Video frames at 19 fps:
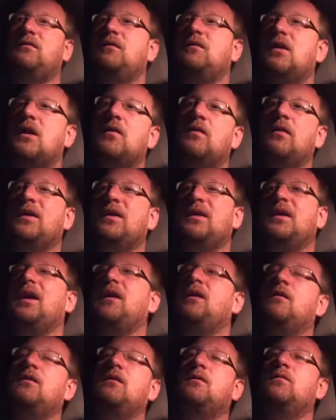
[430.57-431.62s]
know
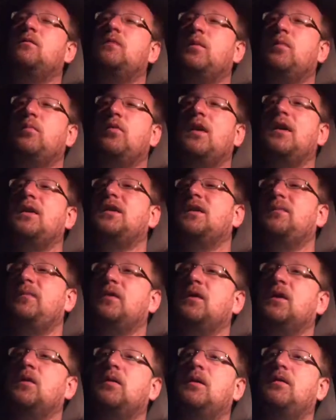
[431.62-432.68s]
exactly the breakup
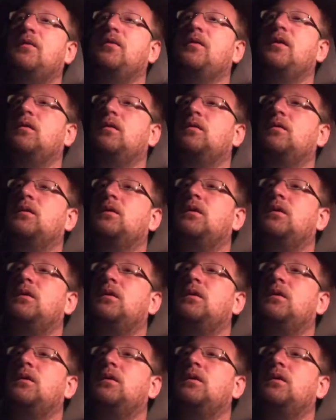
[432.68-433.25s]
you're going through,